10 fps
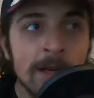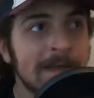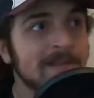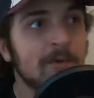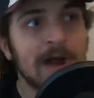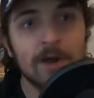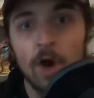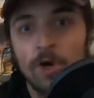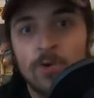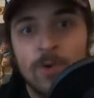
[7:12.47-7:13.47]
That's why your
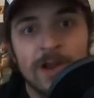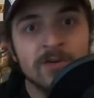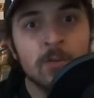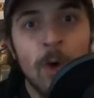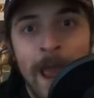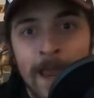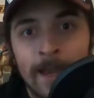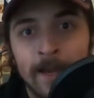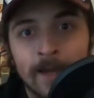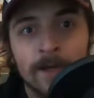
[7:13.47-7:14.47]
underwear is wet.
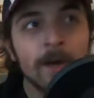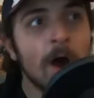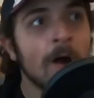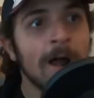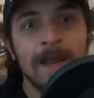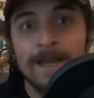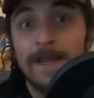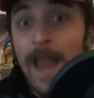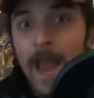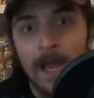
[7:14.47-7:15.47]
All right,
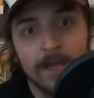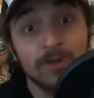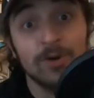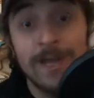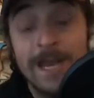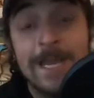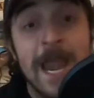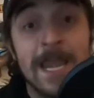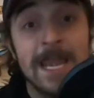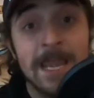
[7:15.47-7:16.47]
yeah, you're
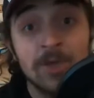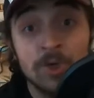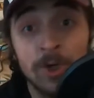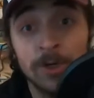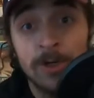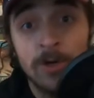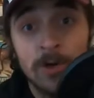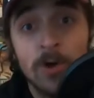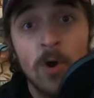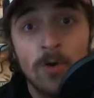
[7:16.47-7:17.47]
in nature,
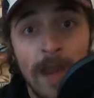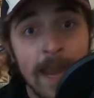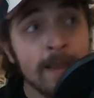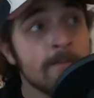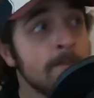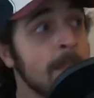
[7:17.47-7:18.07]
okay?